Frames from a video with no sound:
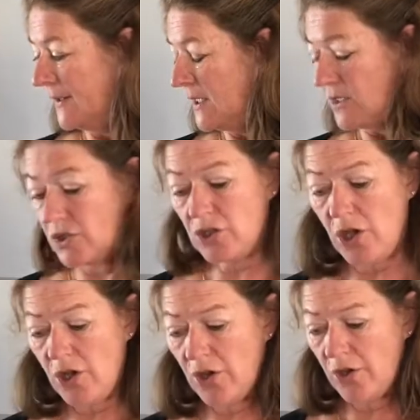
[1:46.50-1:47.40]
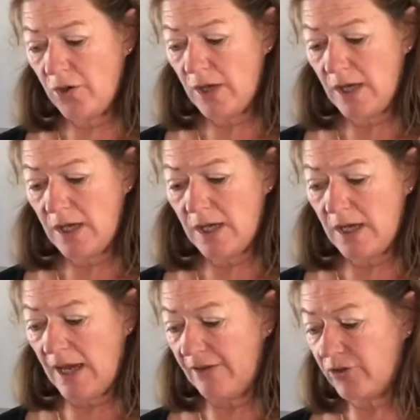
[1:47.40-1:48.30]
So
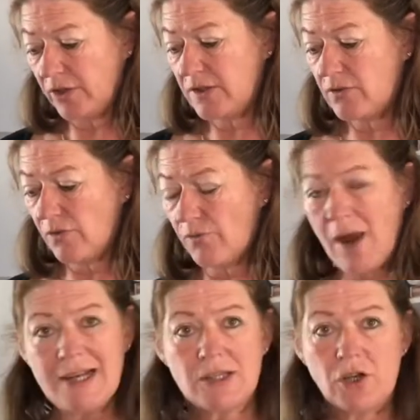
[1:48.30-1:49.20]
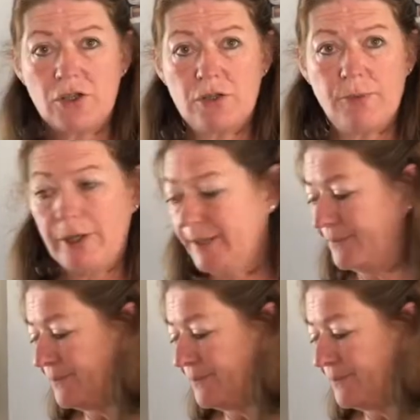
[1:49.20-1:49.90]
I've got rice on to boil.